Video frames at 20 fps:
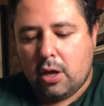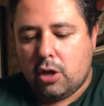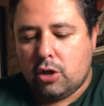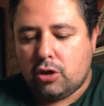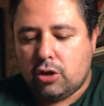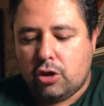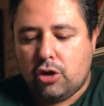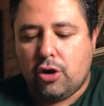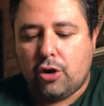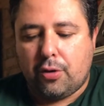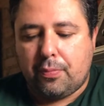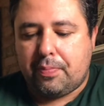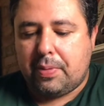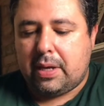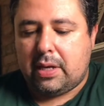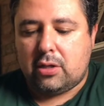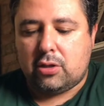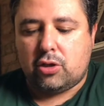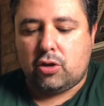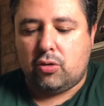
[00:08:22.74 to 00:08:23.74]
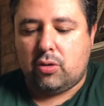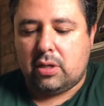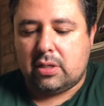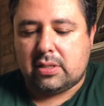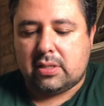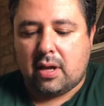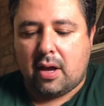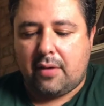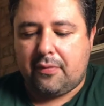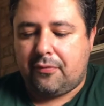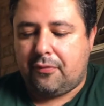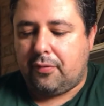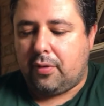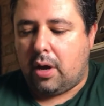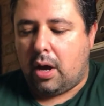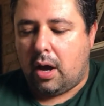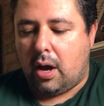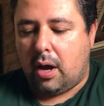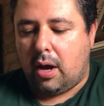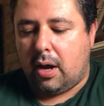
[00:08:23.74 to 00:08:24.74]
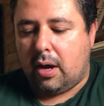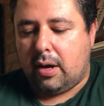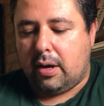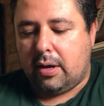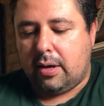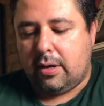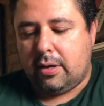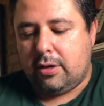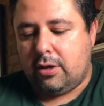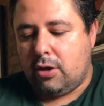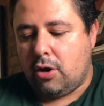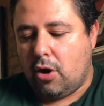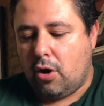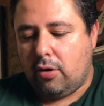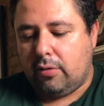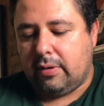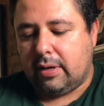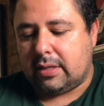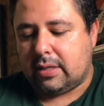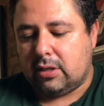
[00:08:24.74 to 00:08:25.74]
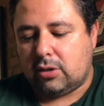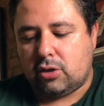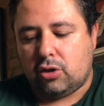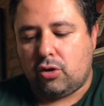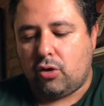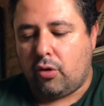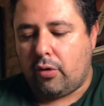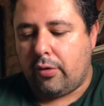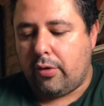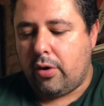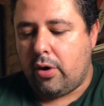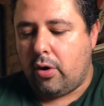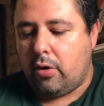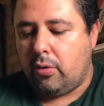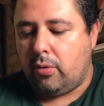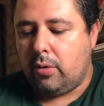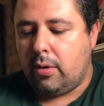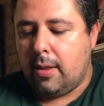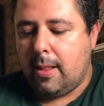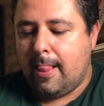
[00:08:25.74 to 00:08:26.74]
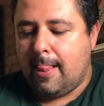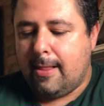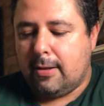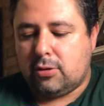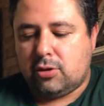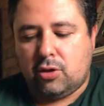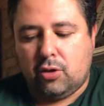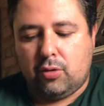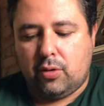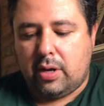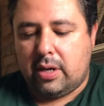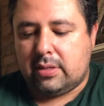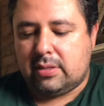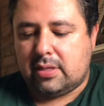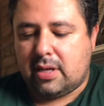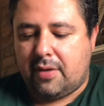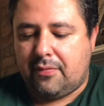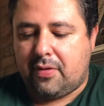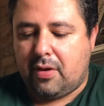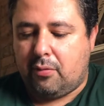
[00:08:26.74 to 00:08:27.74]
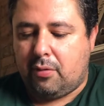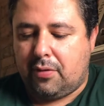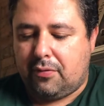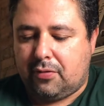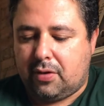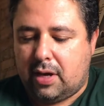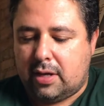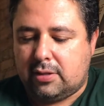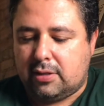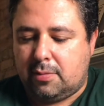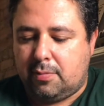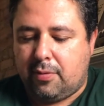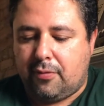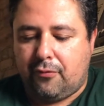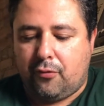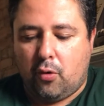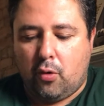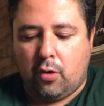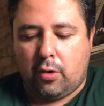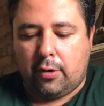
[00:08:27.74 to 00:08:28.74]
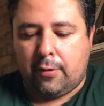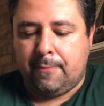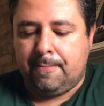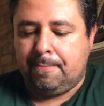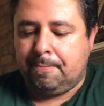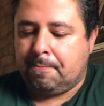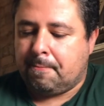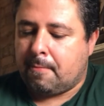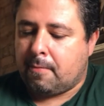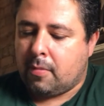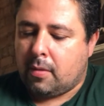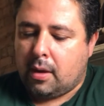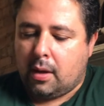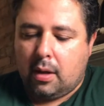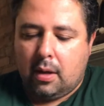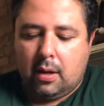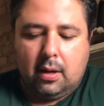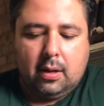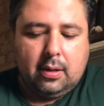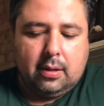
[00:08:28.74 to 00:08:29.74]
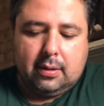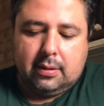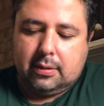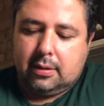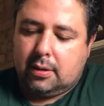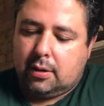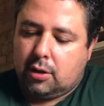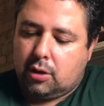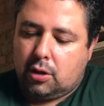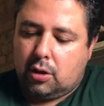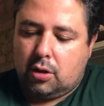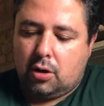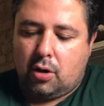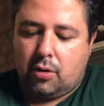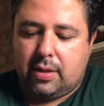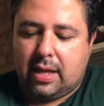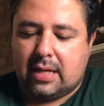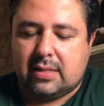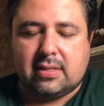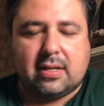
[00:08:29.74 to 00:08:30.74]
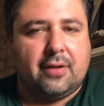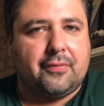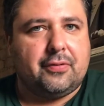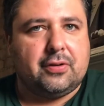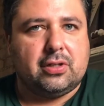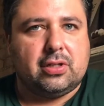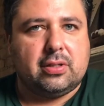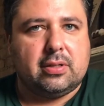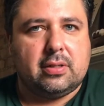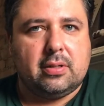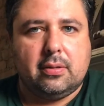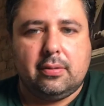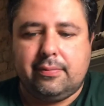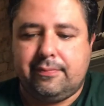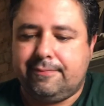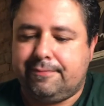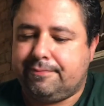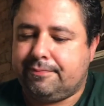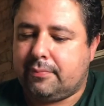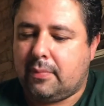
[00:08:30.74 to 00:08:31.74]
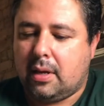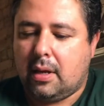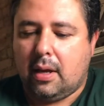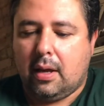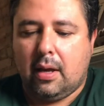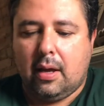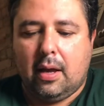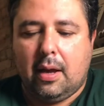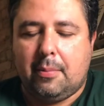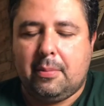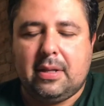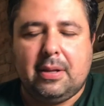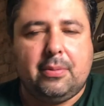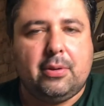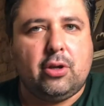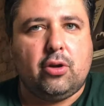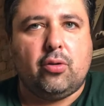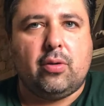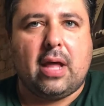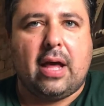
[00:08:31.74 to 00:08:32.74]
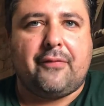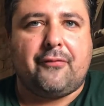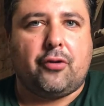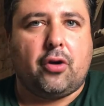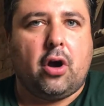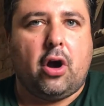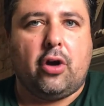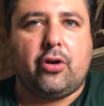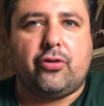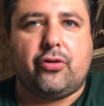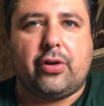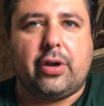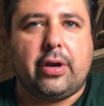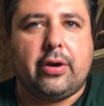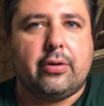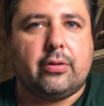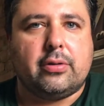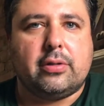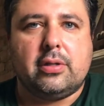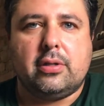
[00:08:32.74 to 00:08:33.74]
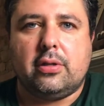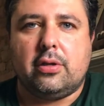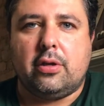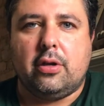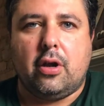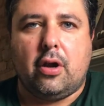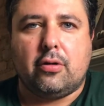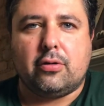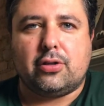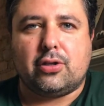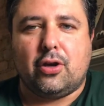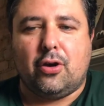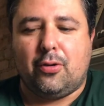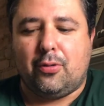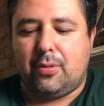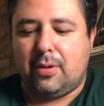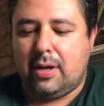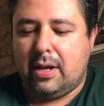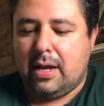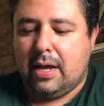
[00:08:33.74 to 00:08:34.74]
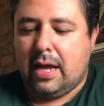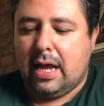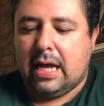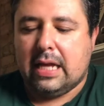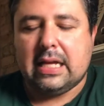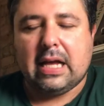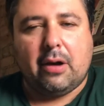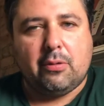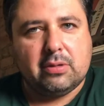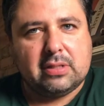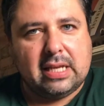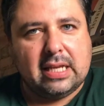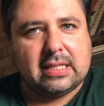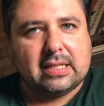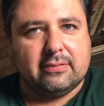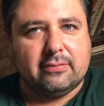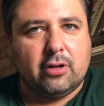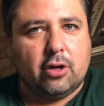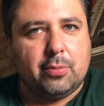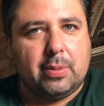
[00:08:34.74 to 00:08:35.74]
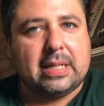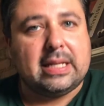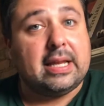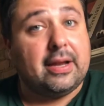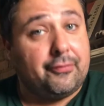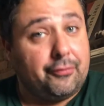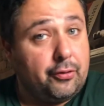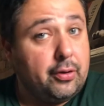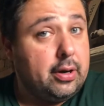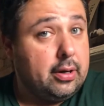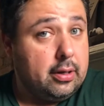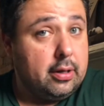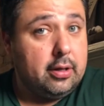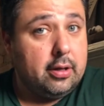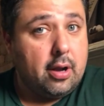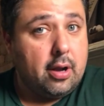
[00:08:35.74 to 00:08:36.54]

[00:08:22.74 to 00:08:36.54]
European tuna stuff, like the Tenorio tuna and stuff that we've tasted before, that stuff is, they've been doing that for 100 years, so I would say it's a little bit different,